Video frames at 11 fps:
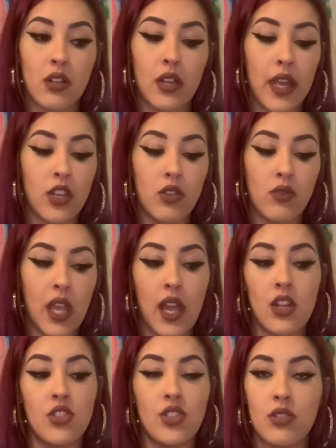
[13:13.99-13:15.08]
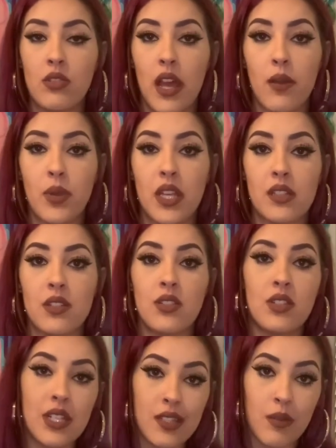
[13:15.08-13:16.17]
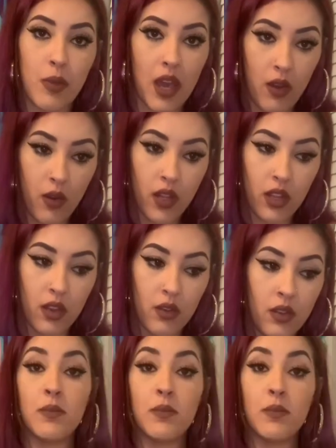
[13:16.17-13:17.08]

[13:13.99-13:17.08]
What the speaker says: Like, you can't do that, because it's disempowering you,